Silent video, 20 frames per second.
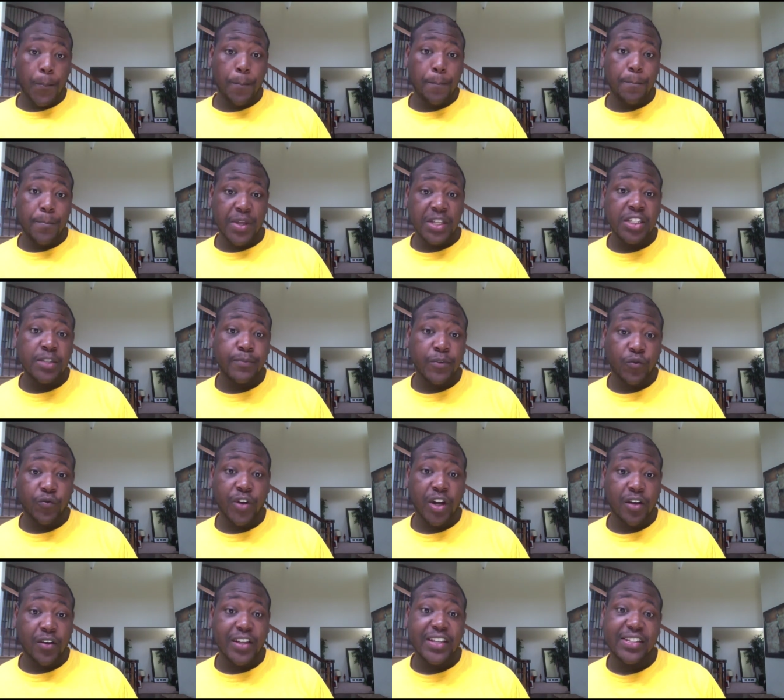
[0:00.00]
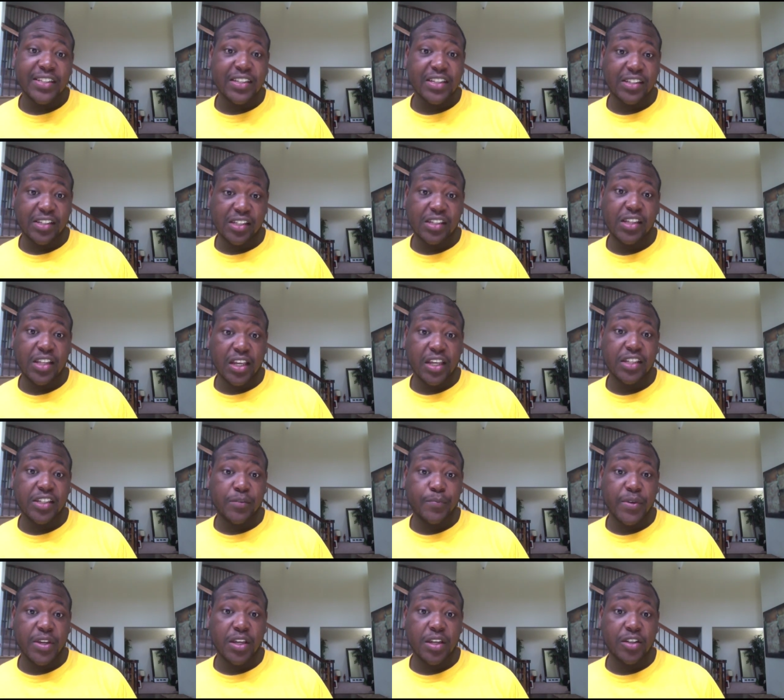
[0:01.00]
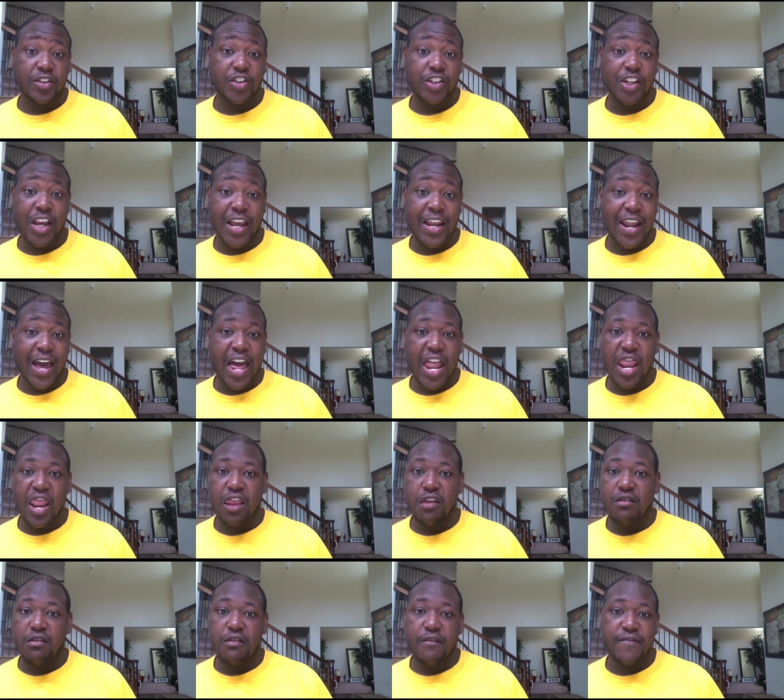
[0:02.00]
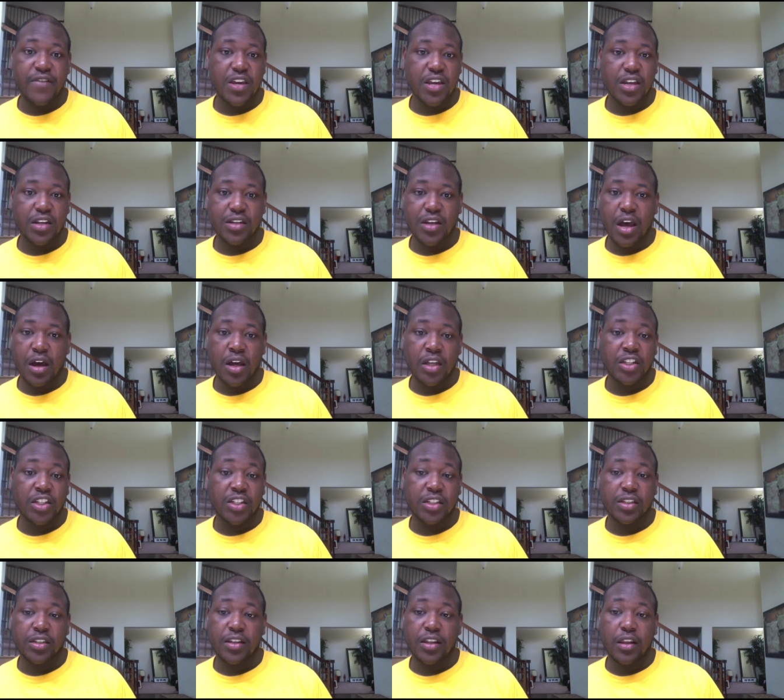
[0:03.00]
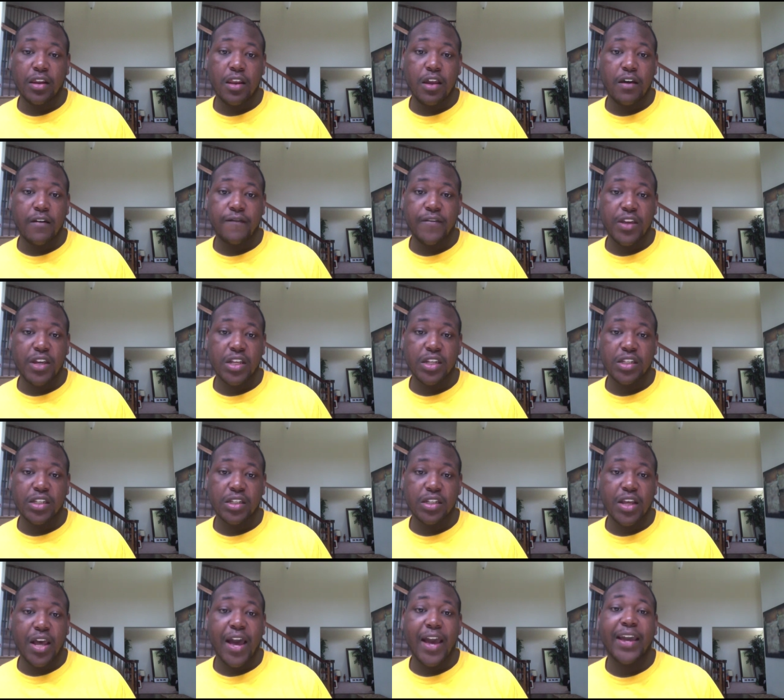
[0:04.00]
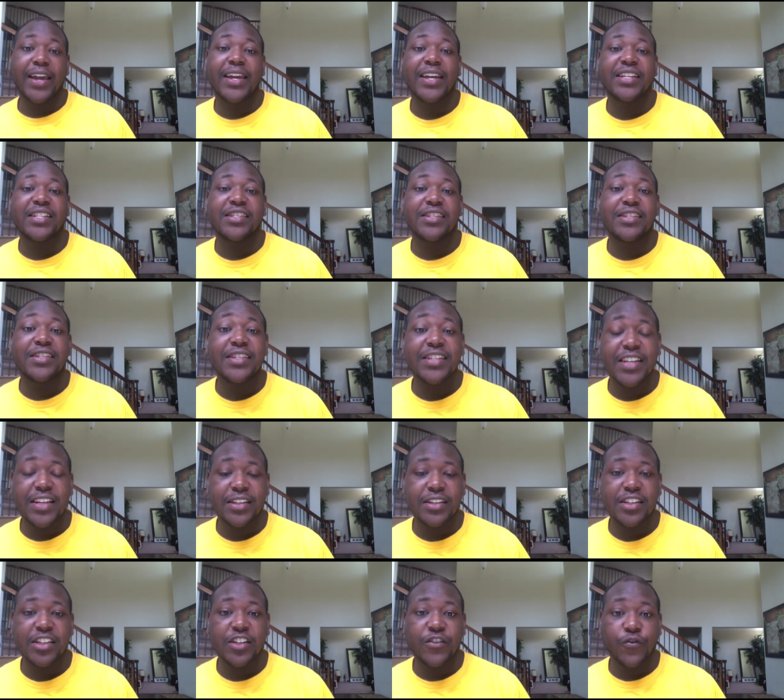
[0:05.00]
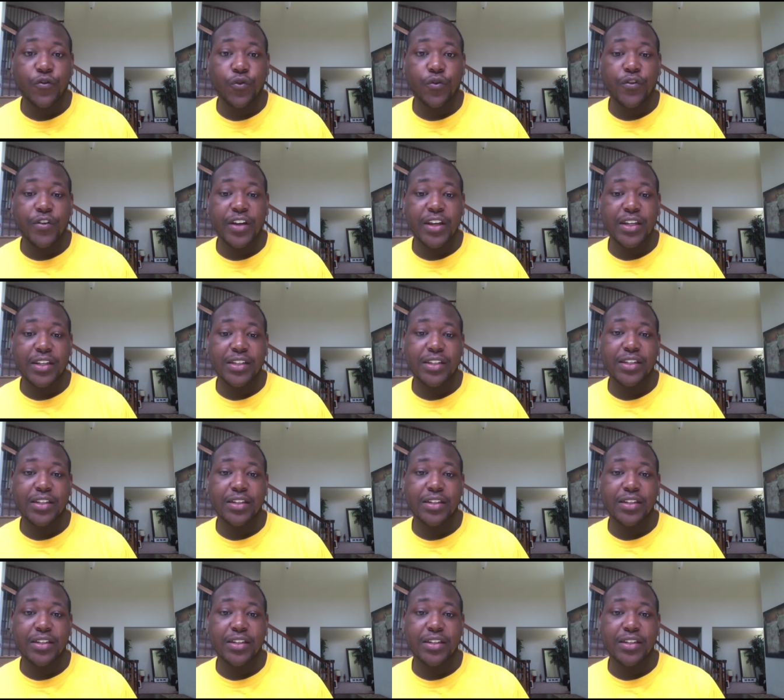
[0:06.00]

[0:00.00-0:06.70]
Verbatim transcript: Miss Morrell is the slickest bitch, and I love it. I just love it. I exist for it.